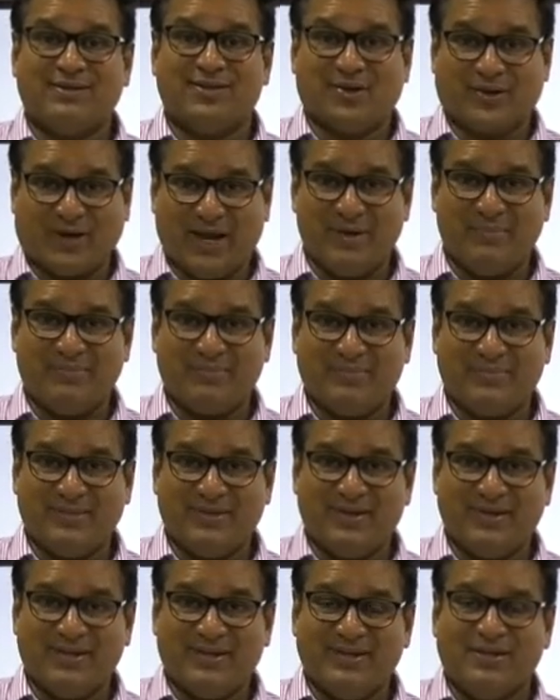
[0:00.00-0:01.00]
Okay?
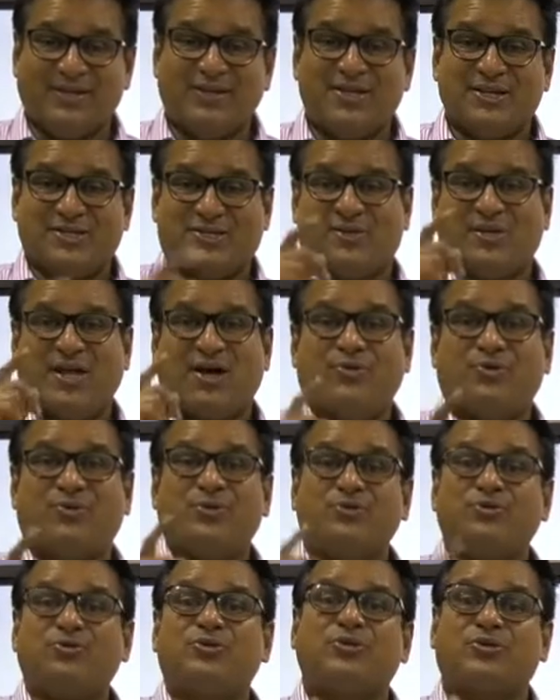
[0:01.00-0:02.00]
So now
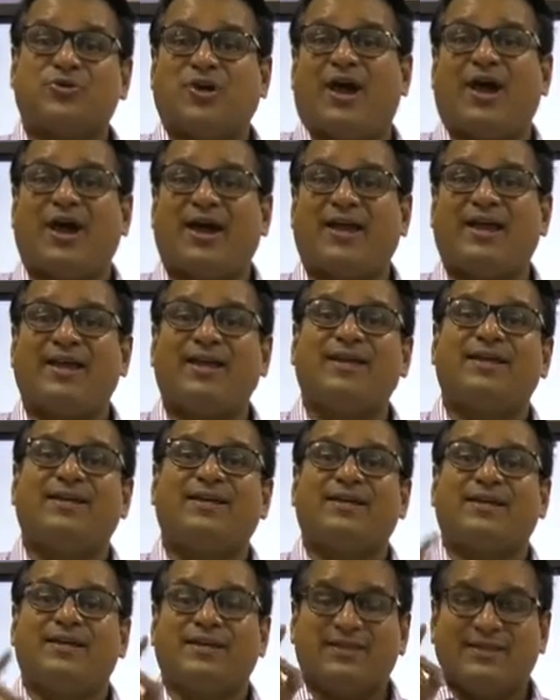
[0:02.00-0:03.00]
you try,
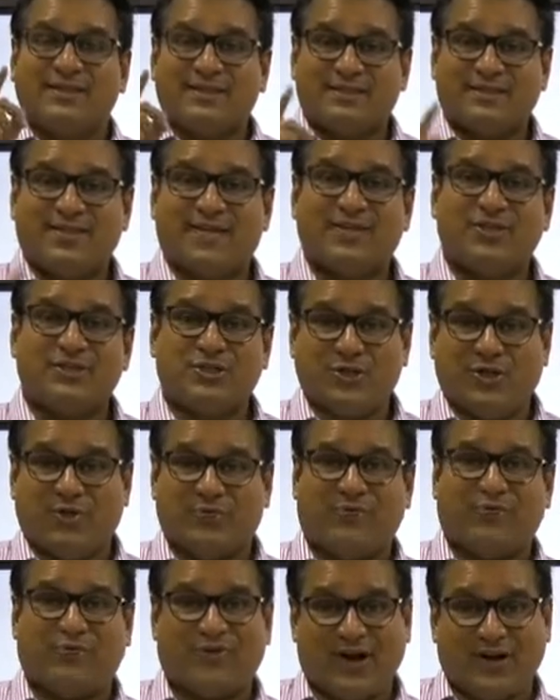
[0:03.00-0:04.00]
turn to your
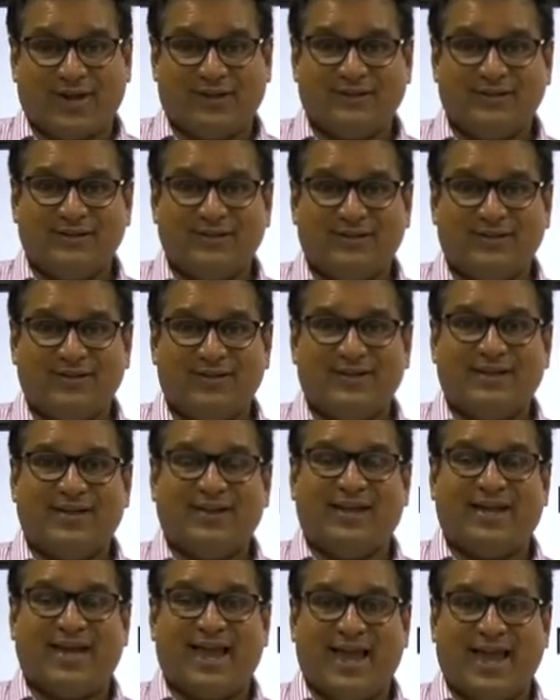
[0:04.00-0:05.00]
friend
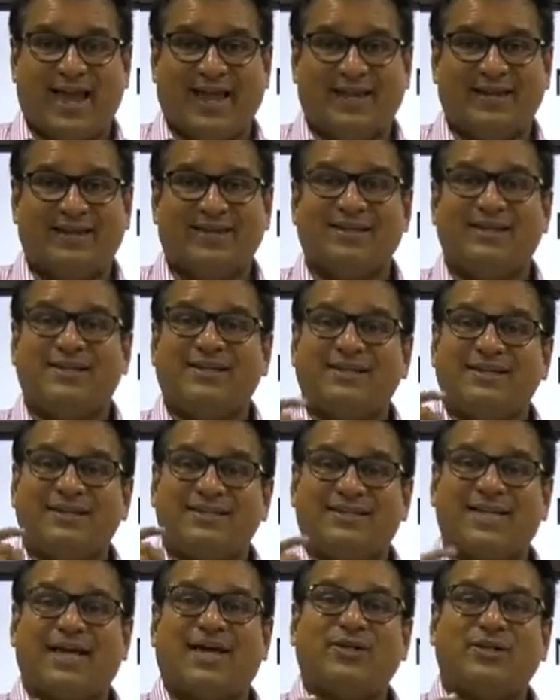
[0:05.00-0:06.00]
and
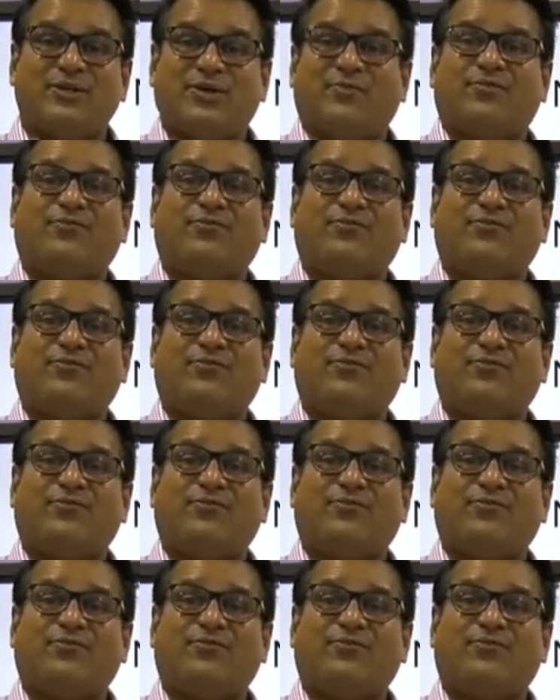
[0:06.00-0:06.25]
tell your